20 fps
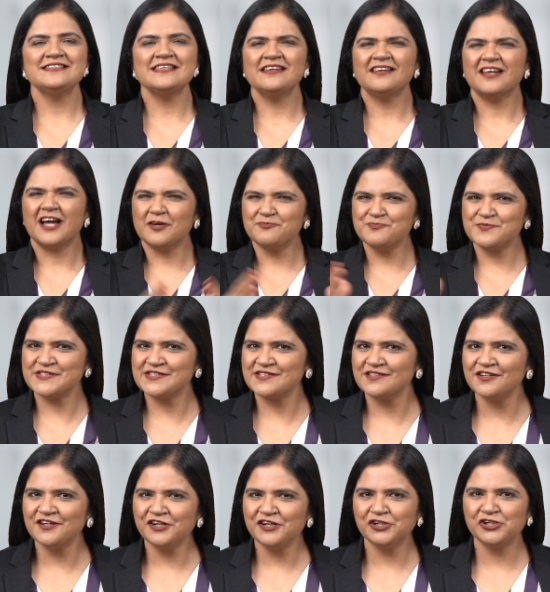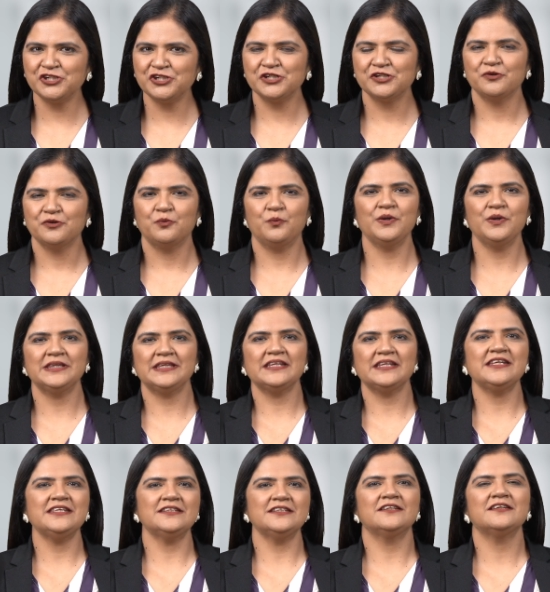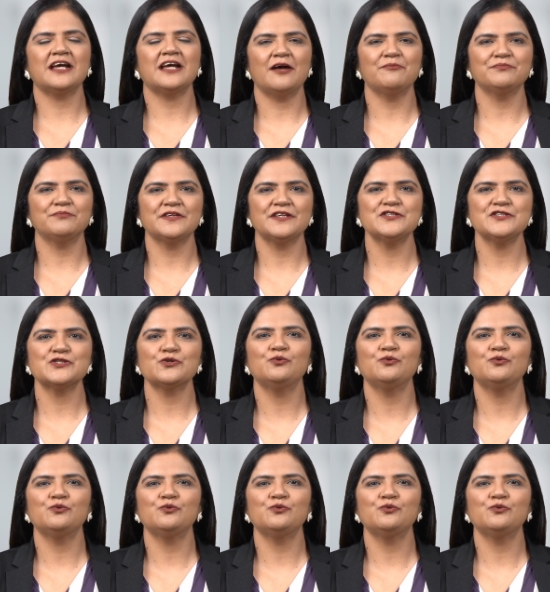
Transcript: an upsurge within Indian companies who